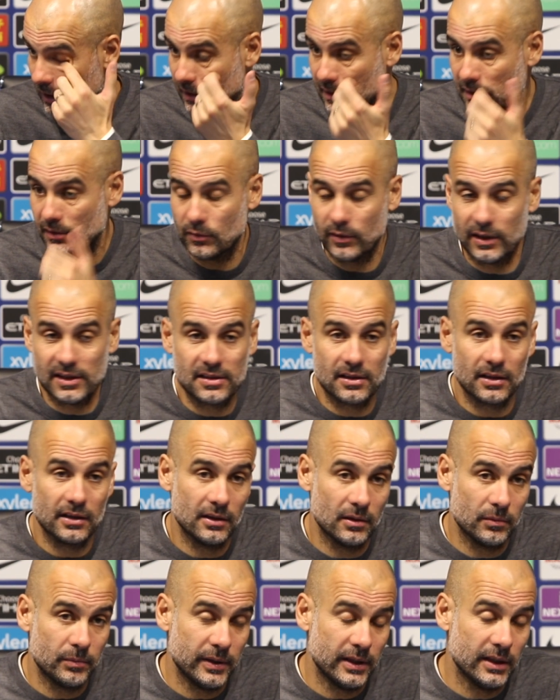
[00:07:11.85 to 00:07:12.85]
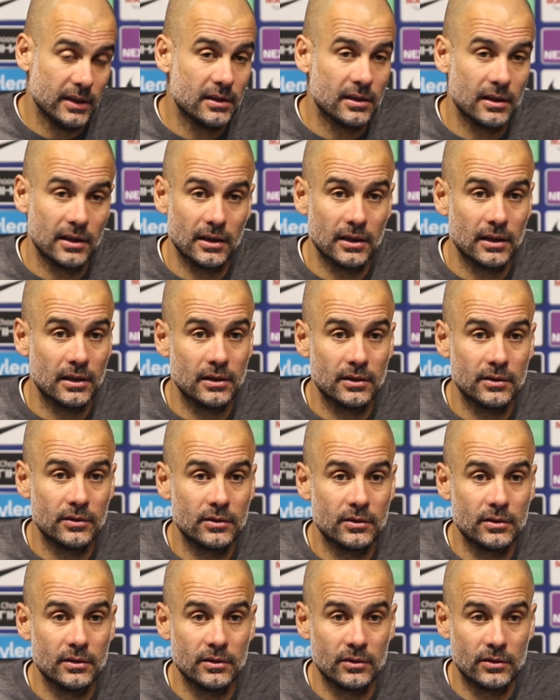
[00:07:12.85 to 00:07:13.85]
I need to rest a little bit,
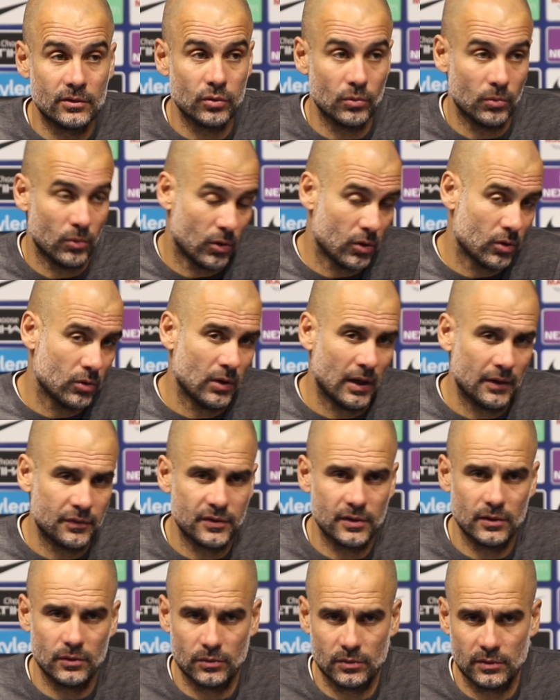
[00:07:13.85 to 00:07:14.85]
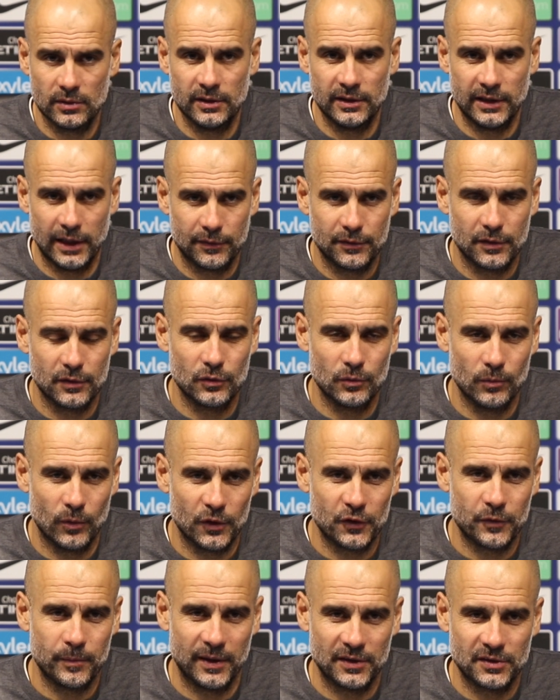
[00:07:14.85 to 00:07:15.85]
and tomorrow afternoon and the after
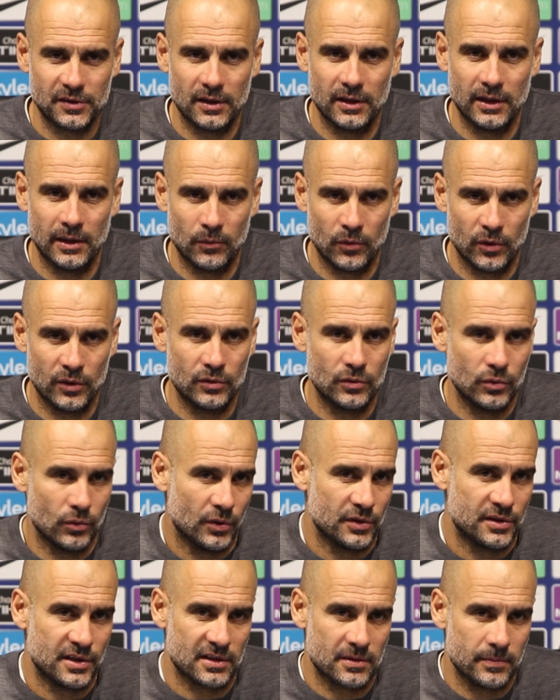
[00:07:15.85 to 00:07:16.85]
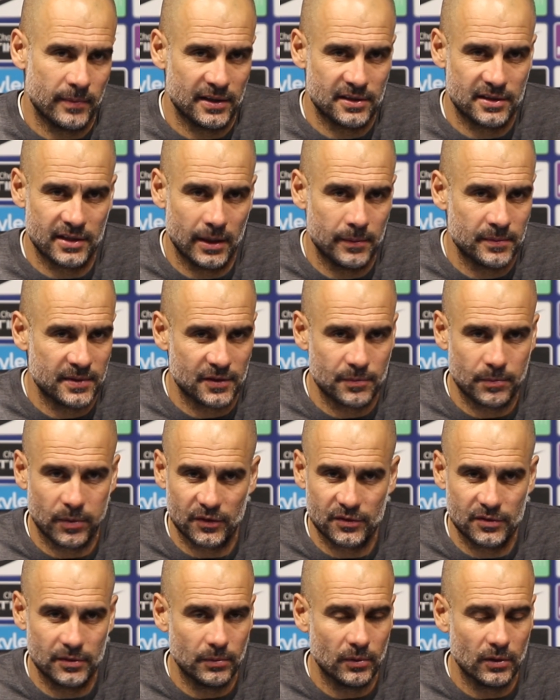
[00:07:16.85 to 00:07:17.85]
tomorrow especially, I'm going to watch as much games as
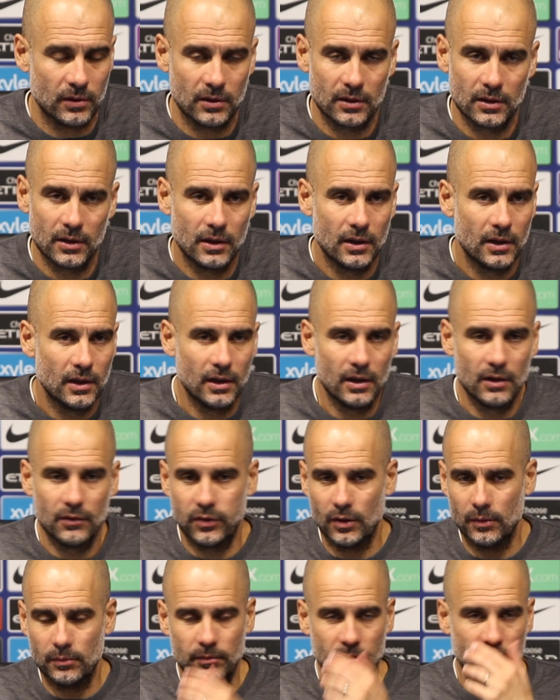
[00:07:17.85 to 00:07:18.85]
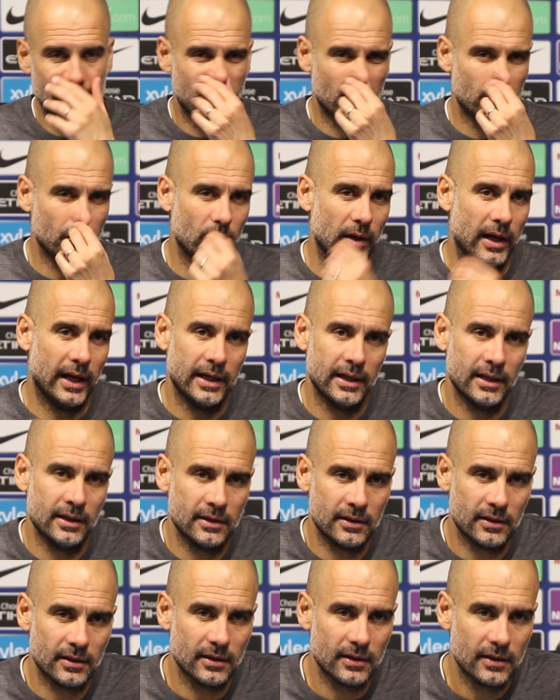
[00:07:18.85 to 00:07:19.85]
possible from
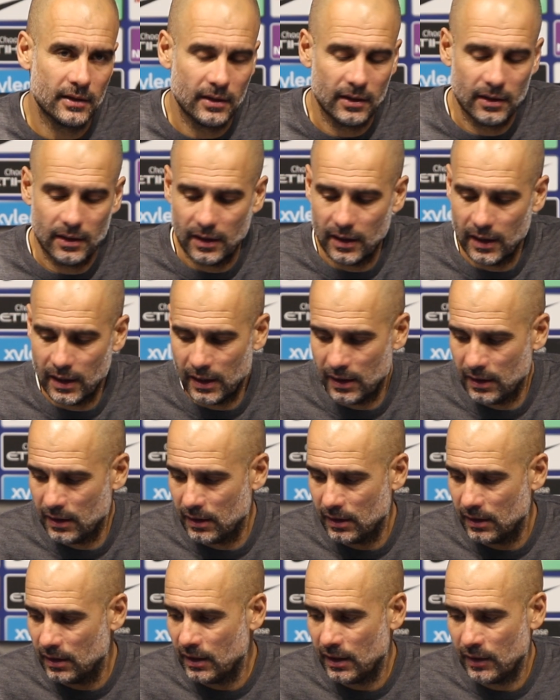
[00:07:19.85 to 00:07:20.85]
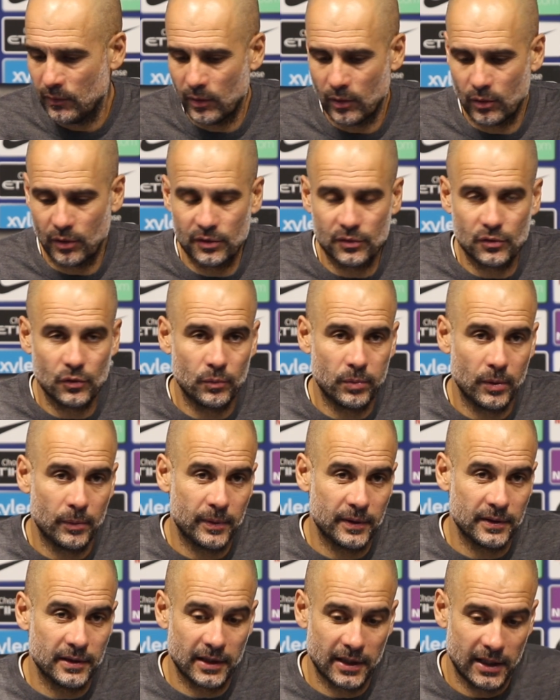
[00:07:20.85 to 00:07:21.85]
United, and we're going to
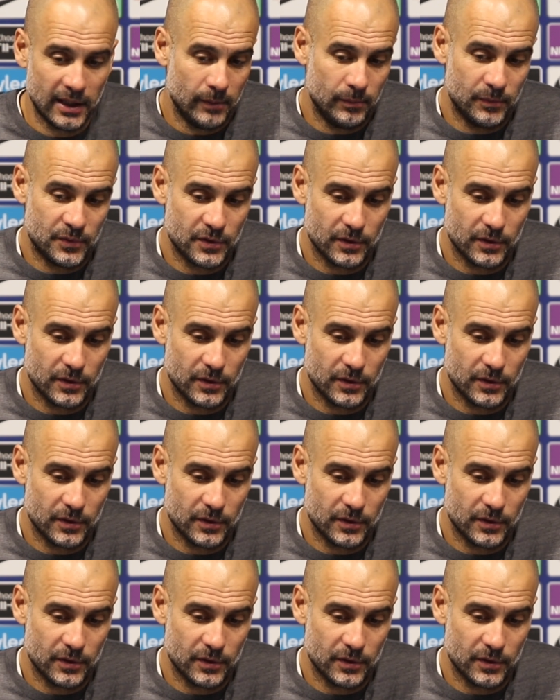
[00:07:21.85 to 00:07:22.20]
prepare the game.